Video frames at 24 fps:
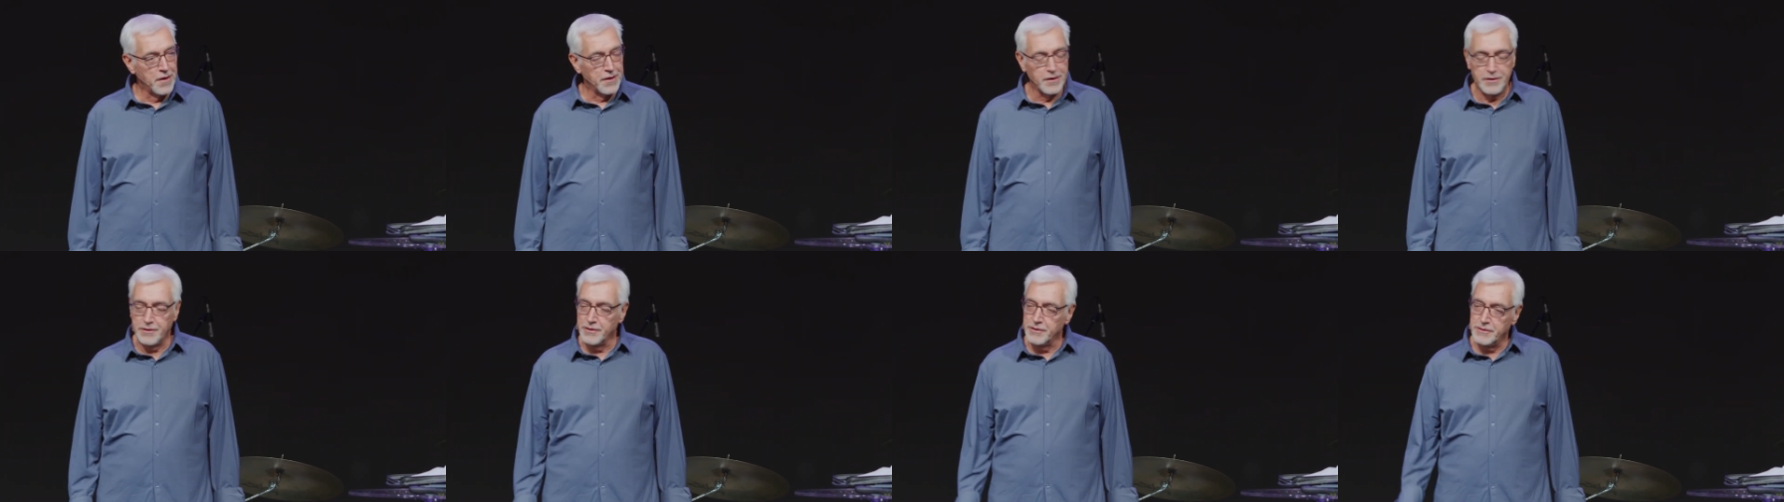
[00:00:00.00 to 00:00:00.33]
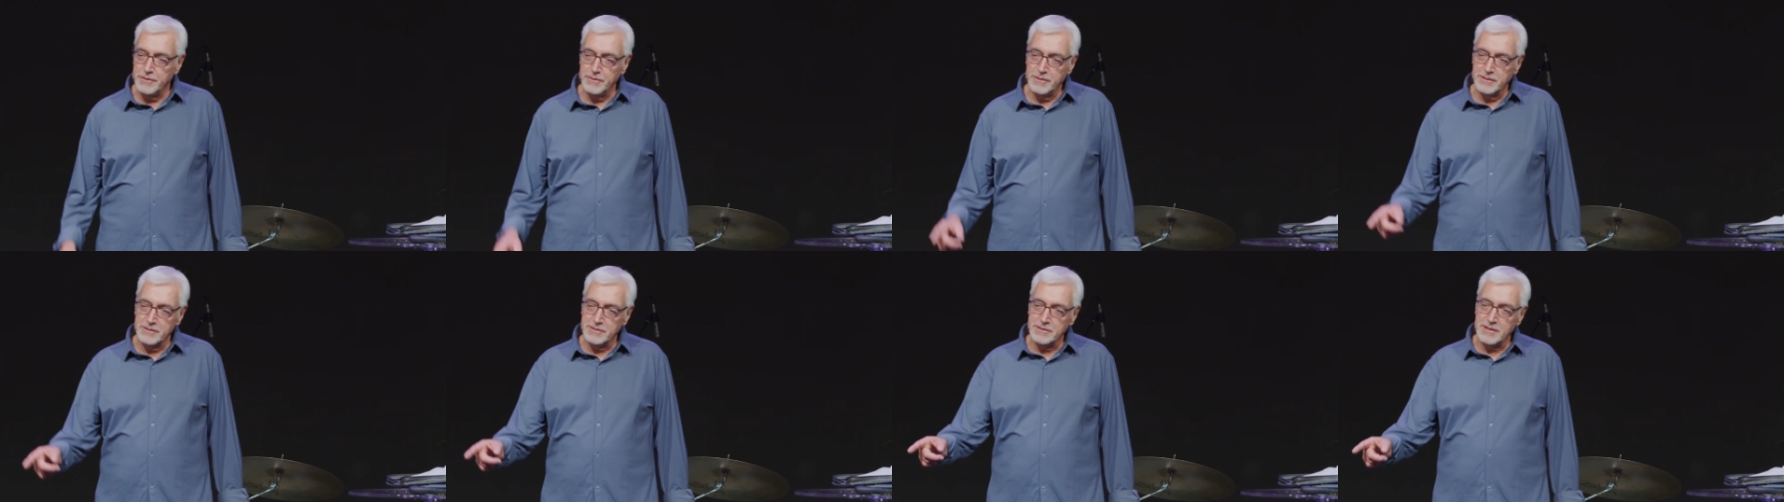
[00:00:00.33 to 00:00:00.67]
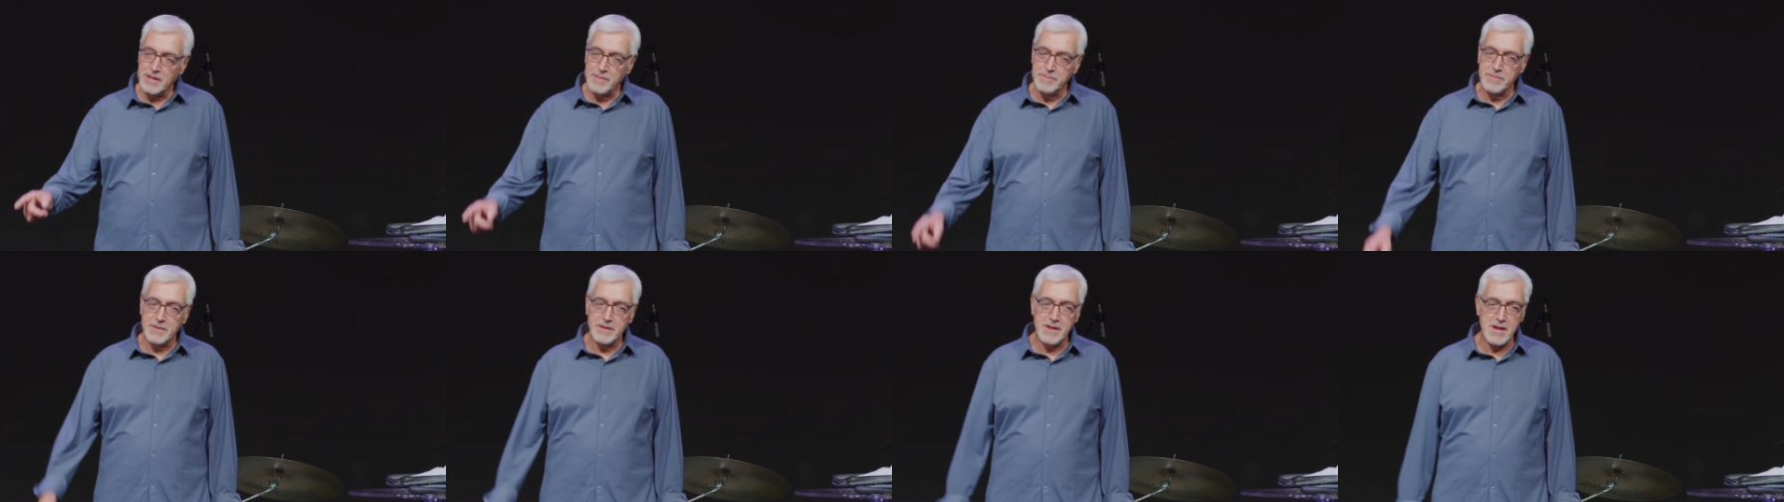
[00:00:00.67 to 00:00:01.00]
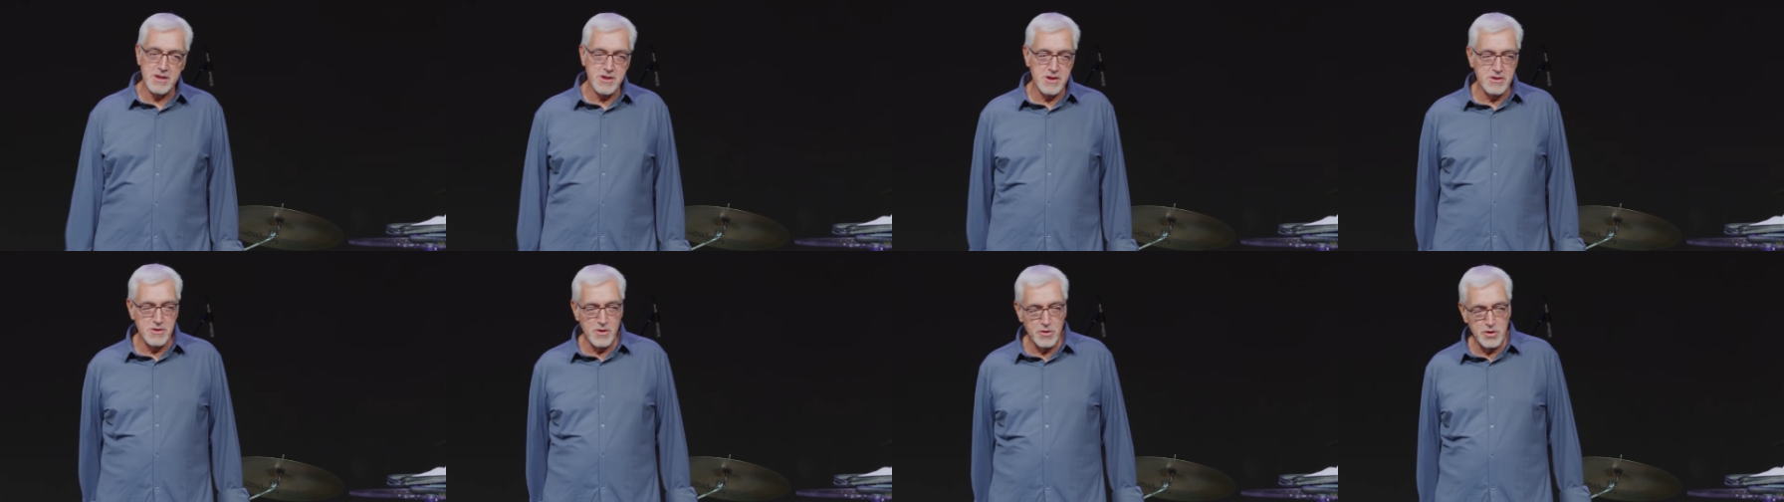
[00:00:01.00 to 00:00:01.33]
you're doing something that
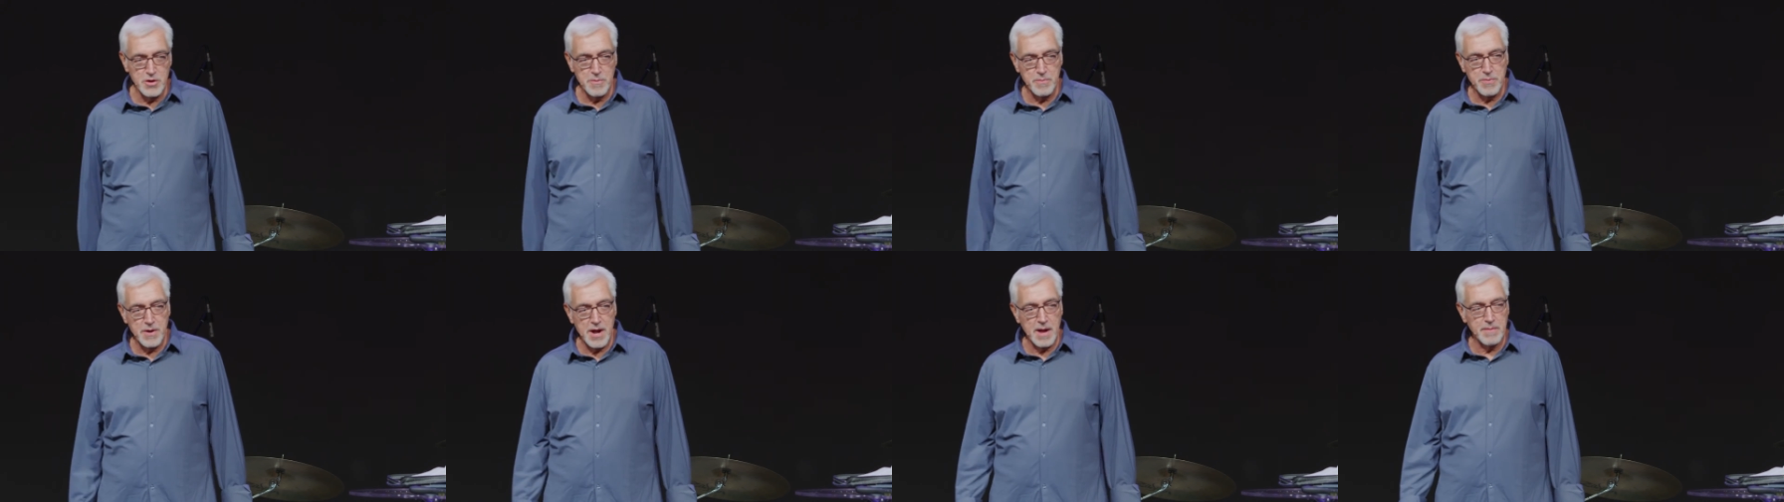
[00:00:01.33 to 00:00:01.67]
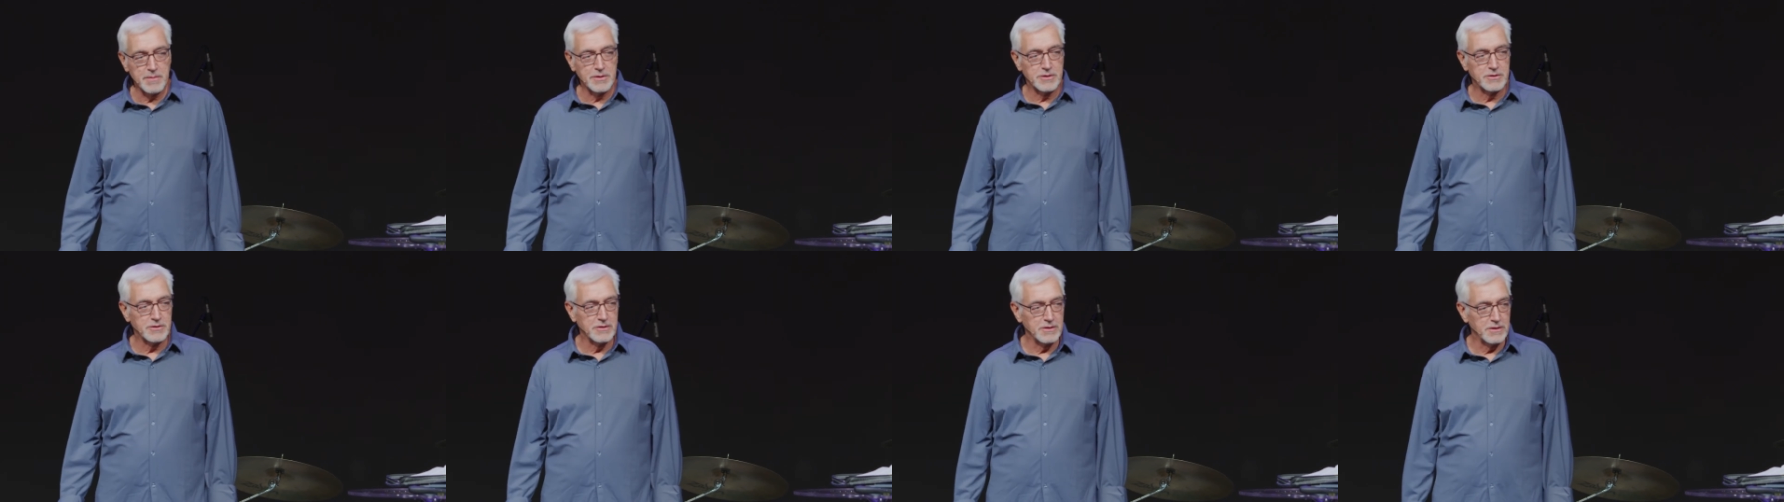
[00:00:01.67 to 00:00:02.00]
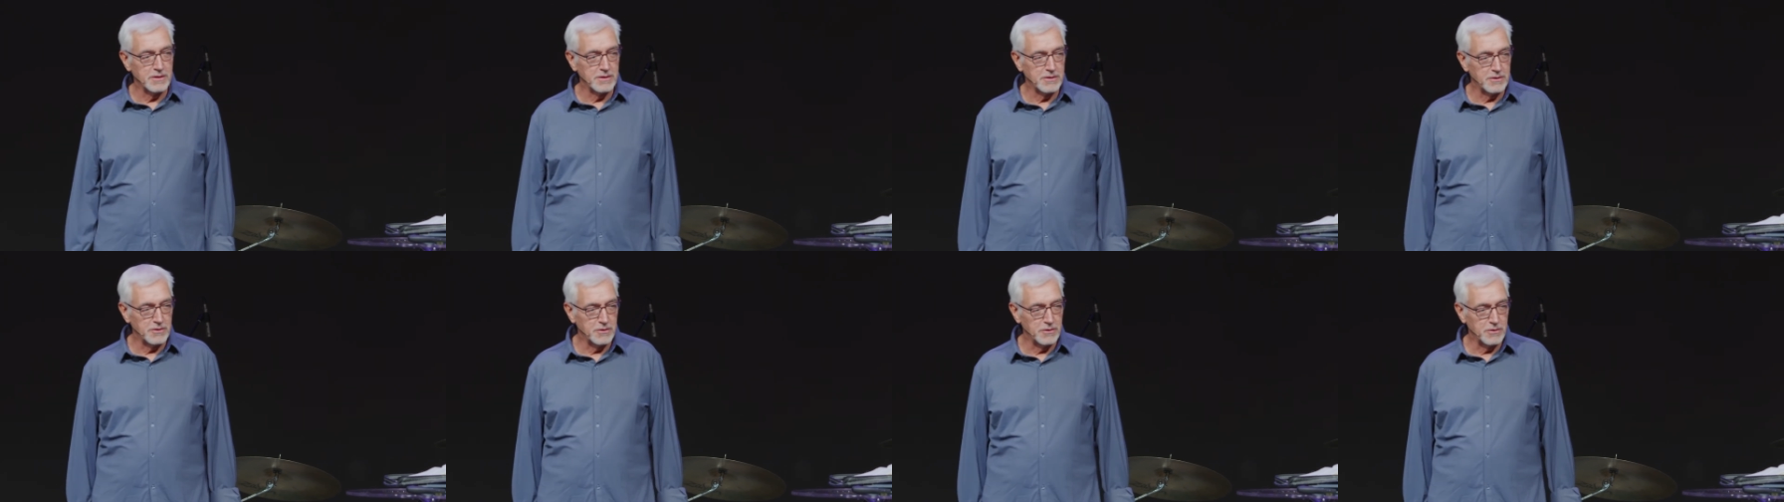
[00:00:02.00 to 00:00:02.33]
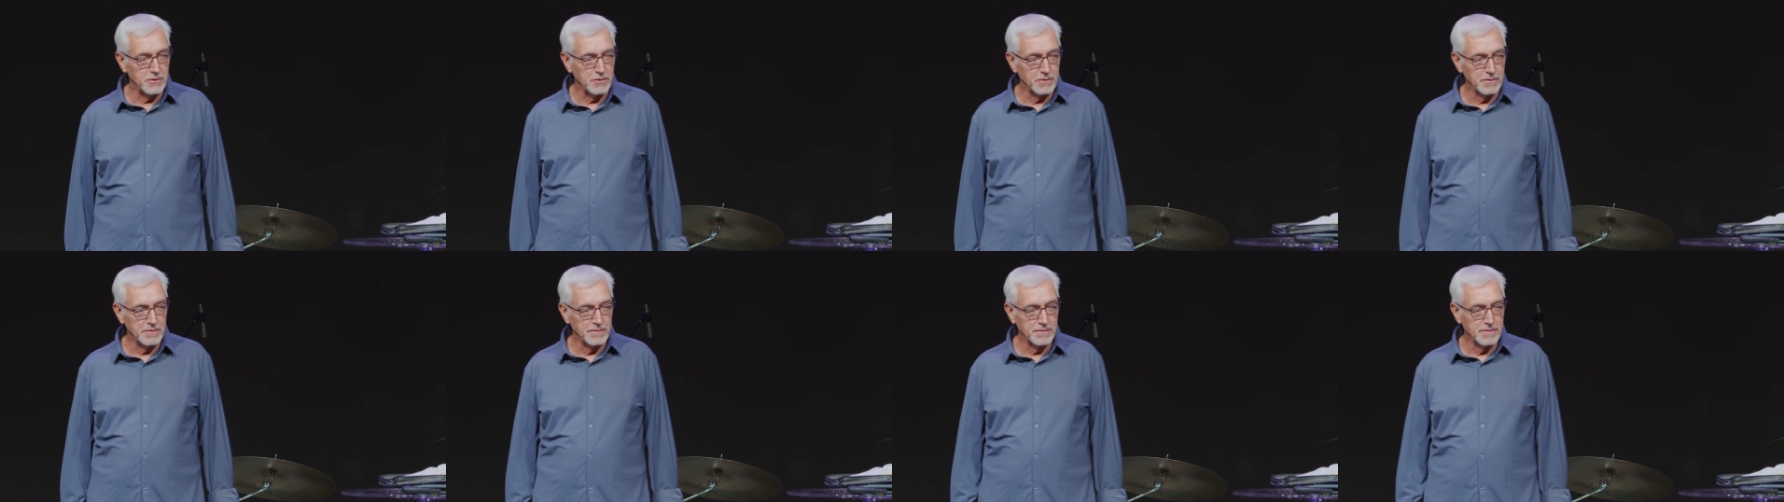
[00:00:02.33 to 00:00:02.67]
you know you probably shouldn't do,